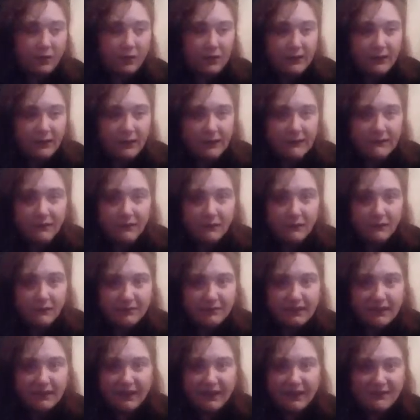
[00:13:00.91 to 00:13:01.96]
And I was just
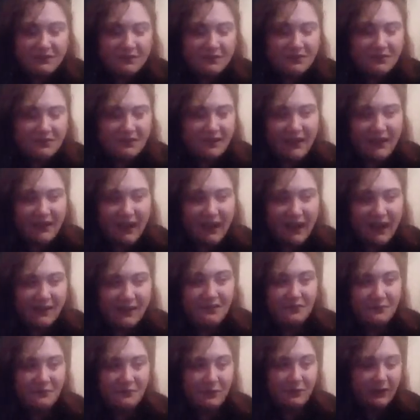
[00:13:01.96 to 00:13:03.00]
like,
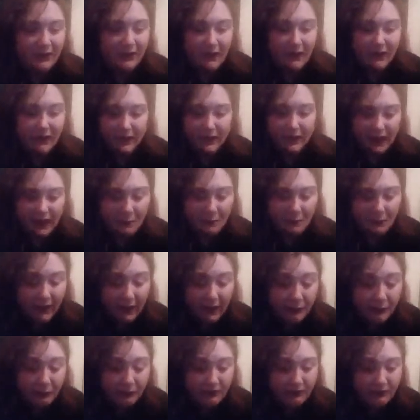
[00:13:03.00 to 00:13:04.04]
my
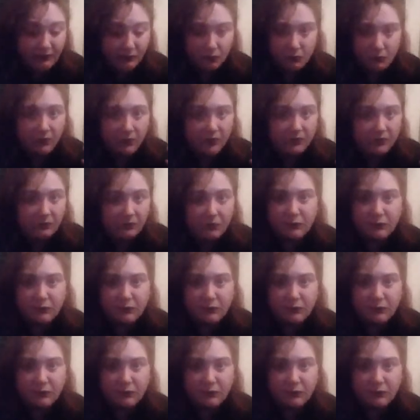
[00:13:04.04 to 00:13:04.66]
head just like, what's